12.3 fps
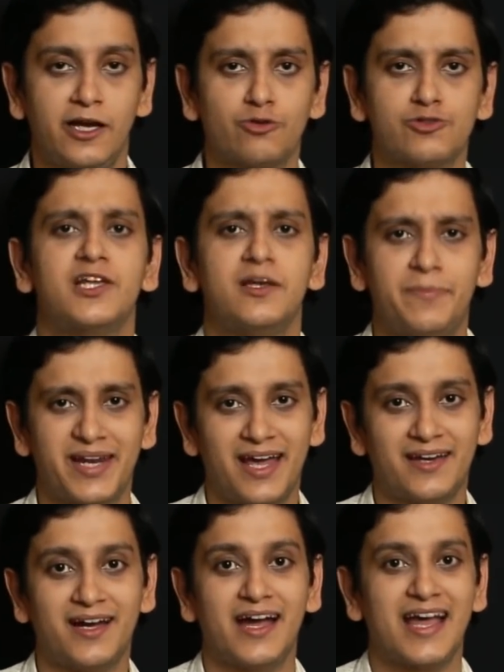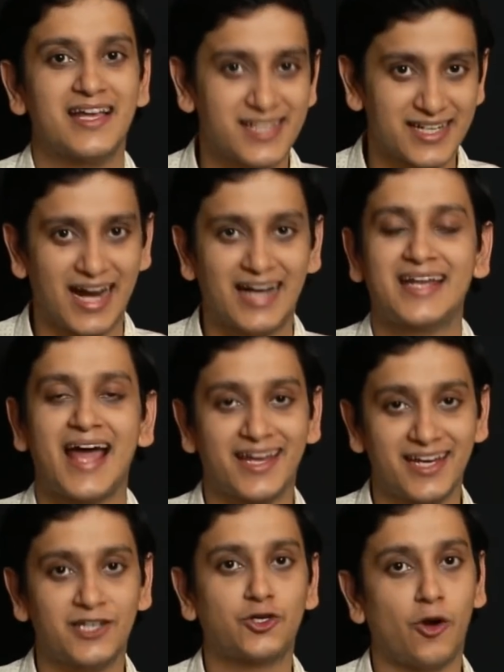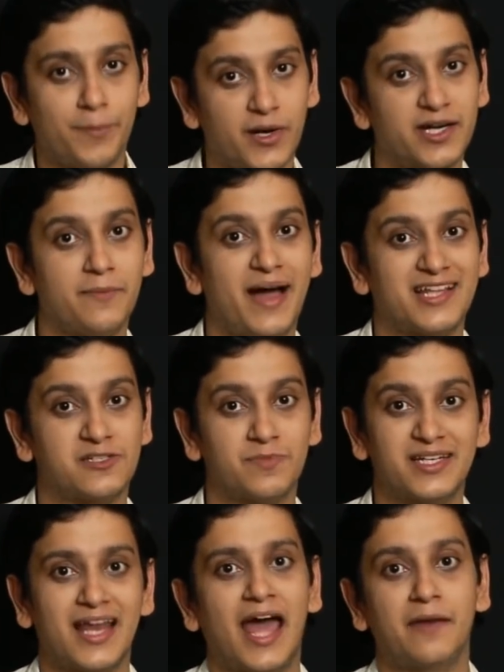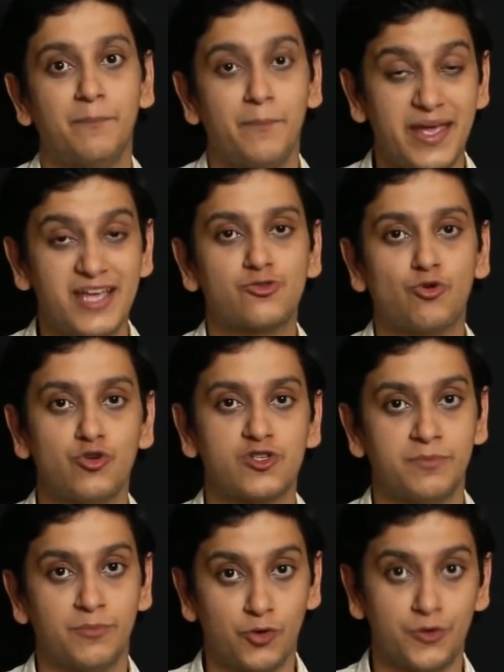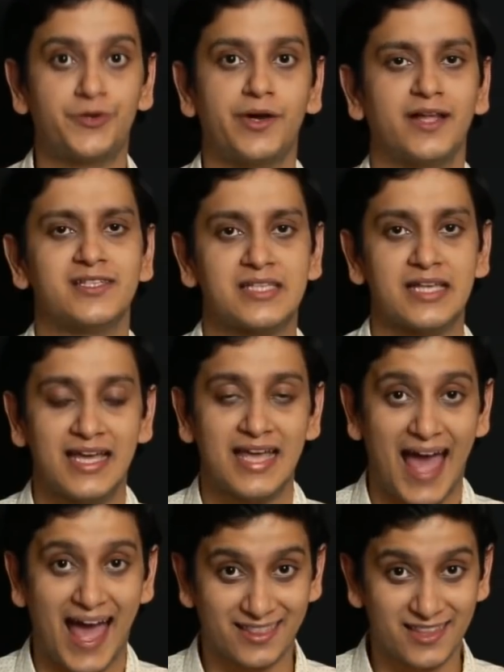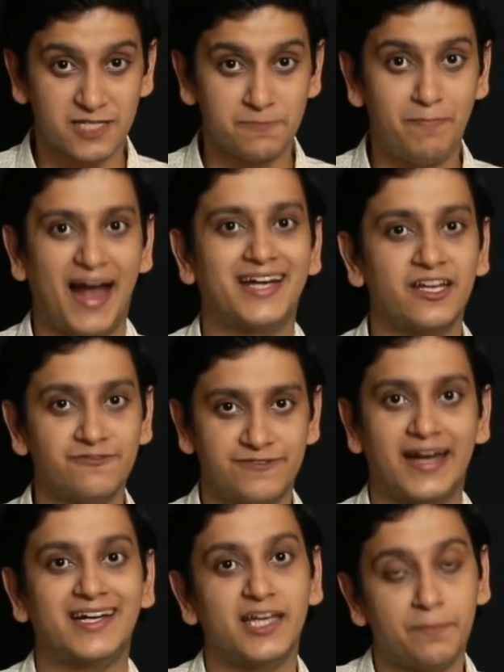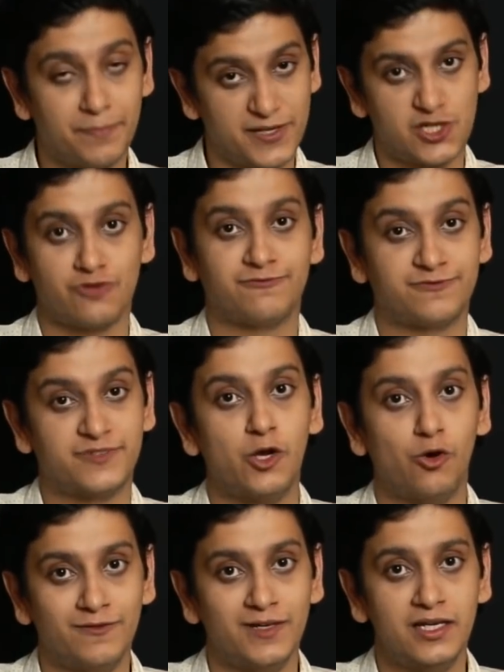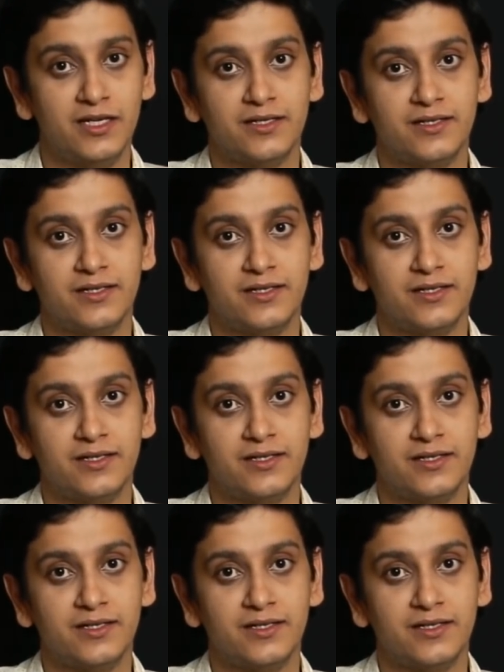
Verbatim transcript: Kusal Perera is an attacking top order batsman and may score some good runs at this batting friendly pitch of the Oval.